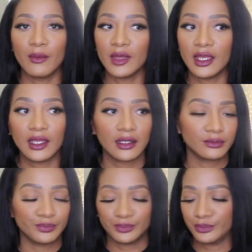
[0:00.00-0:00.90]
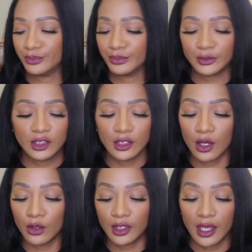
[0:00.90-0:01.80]
I mean, mm
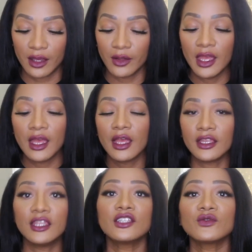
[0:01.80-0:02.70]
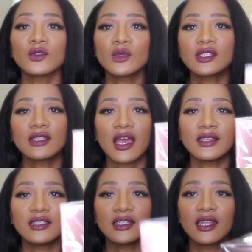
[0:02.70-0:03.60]
so yeah. This one was
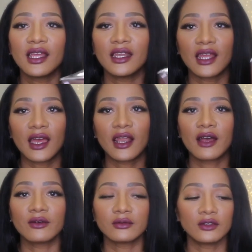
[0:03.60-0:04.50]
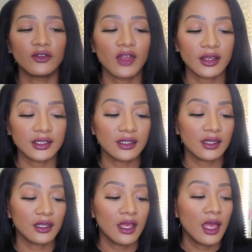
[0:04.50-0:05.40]
$19.99. I don't know if y'all can
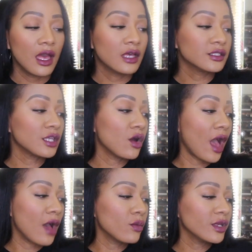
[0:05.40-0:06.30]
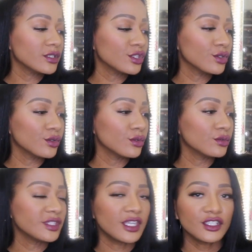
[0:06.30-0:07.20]
see it. So I went to
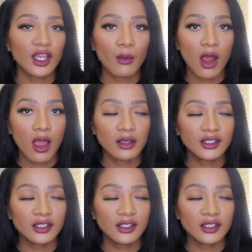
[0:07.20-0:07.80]
TJ Mark,